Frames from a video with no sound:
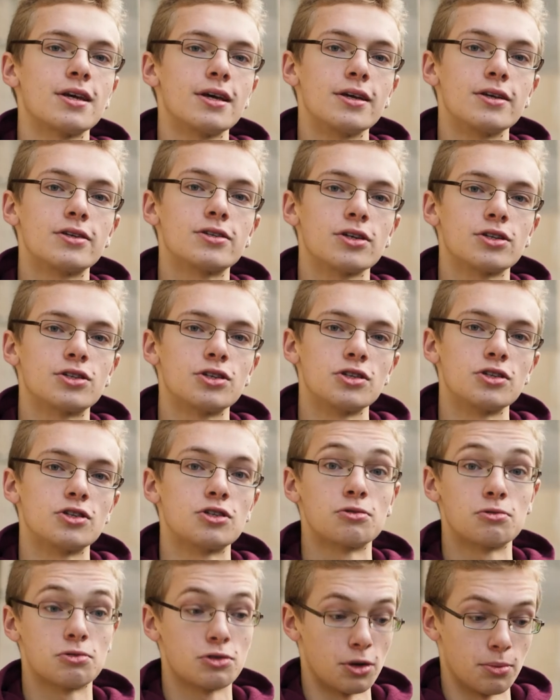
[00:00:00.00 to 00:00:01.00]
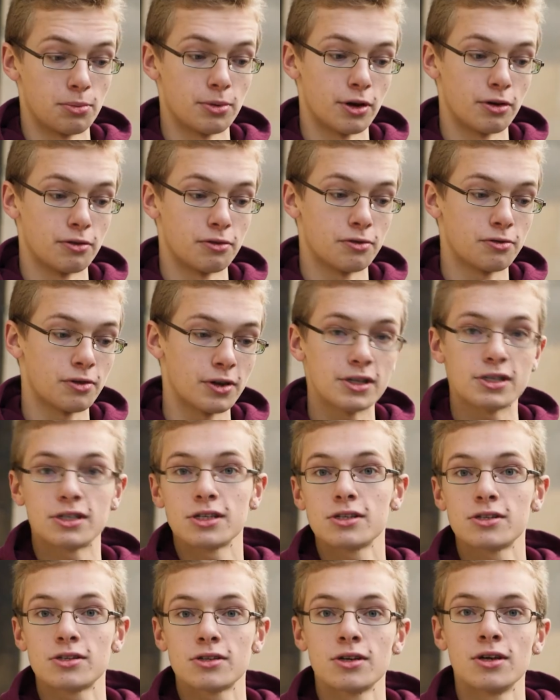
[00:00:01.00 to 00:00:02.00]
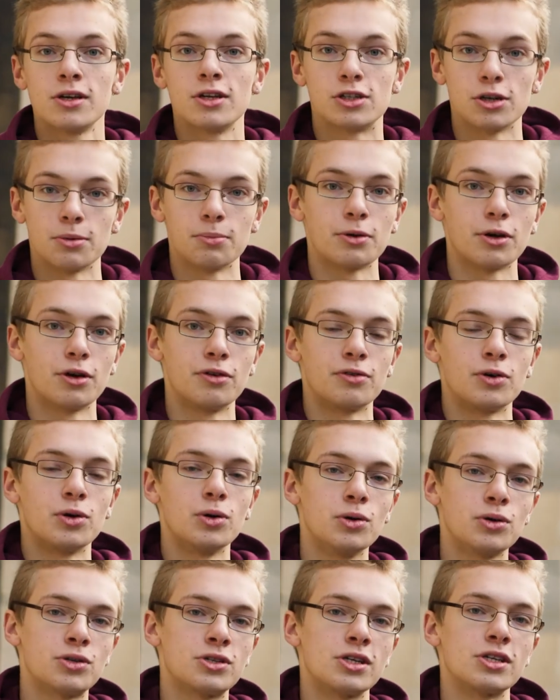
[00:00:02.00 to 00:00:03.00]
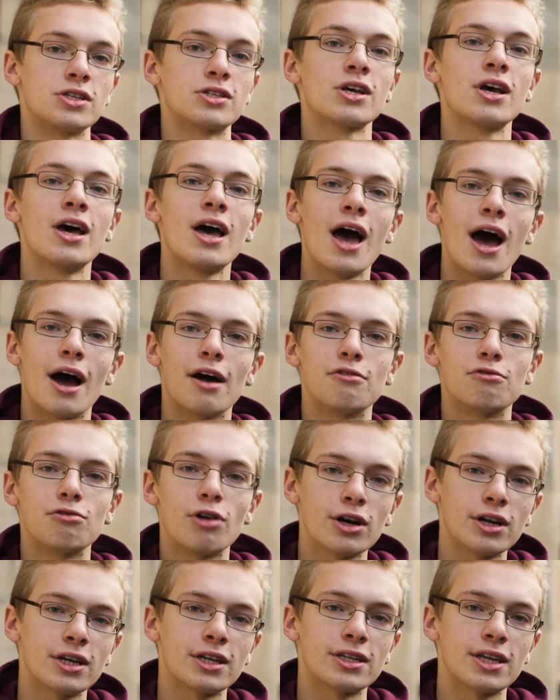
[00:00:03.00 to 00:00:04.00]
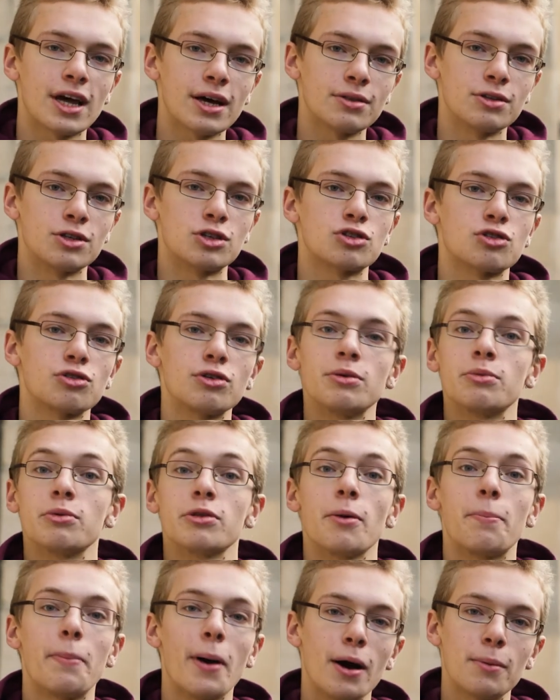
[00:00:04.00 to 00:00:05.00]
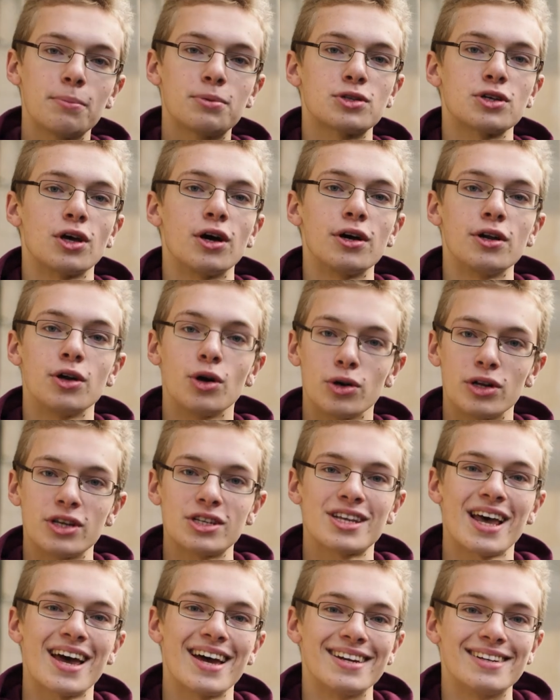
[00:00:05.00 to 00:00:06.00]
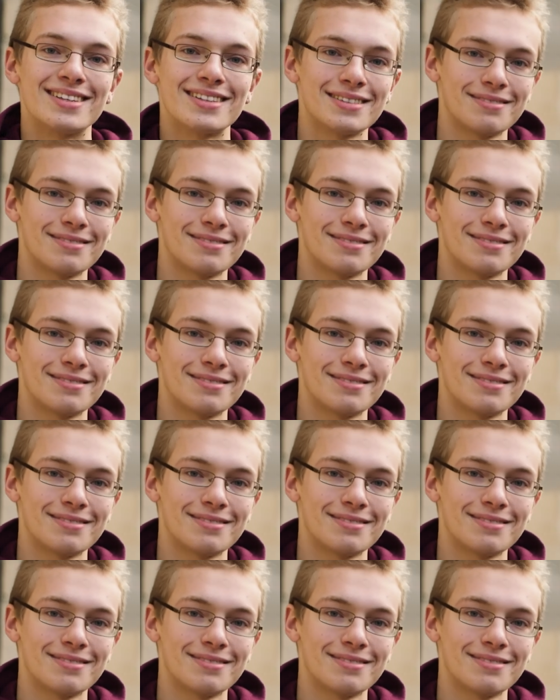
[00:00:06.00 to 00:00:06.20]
here, such as jumping over fences, jumping over horses, and running down the street with a pub sign on his head.